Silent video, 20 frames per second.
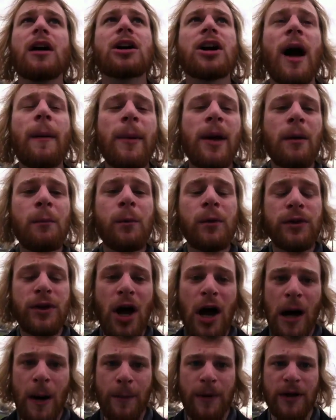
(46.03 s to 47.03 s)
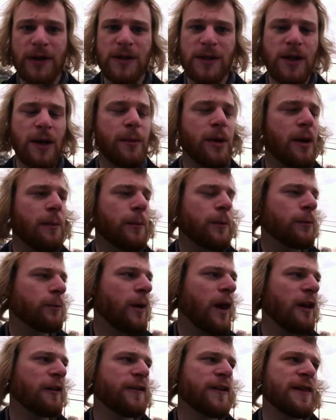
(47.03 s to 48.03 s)
coming up with topics, coming up with
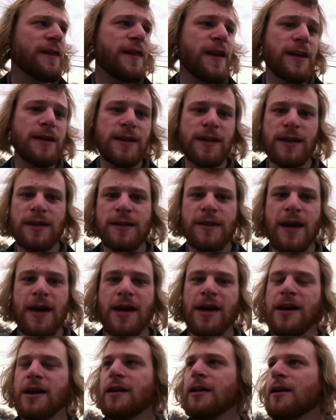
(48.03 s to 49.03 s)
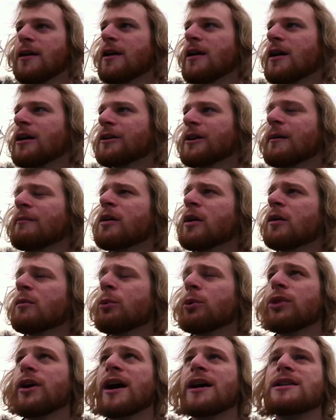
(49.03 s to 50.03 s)
relevant things to say, coming up
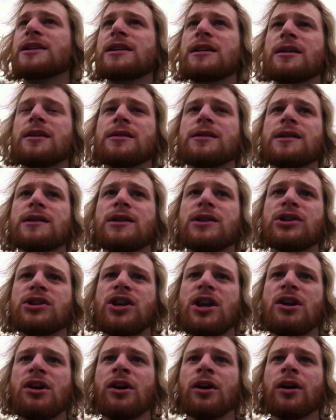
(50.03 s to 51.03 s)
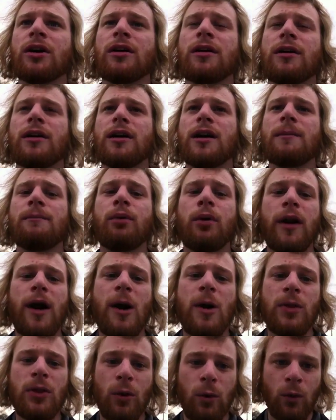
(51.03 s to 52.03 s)
with ideas to share and put
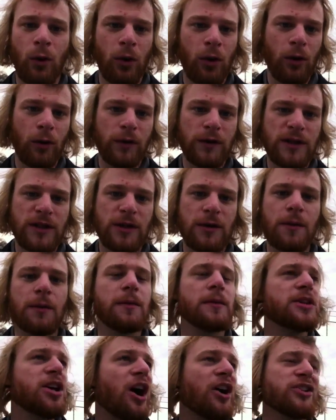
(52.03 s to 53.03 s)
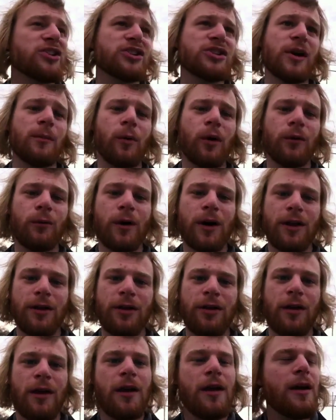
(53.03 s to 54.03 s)
out in the world to touch someone
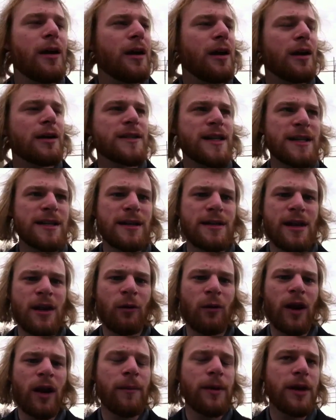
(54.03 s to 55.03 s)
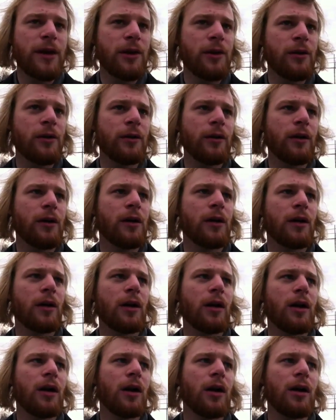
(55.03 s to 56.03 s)
with. Because that's the thing, when I'm here
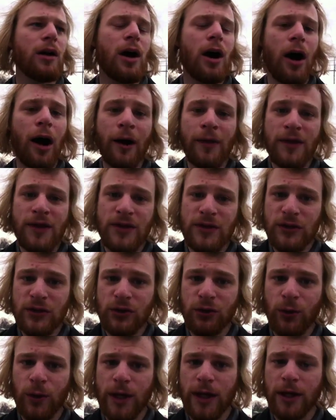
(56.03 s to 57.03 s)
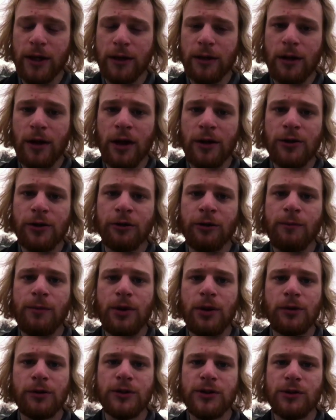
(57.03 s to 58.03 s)
on this screen, on your
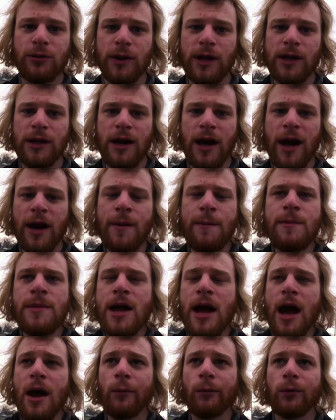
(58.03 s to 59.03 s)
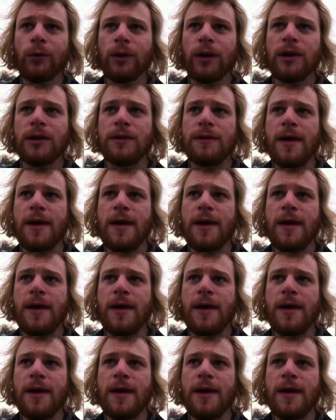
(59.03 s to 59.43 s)
computer screen, I'm not really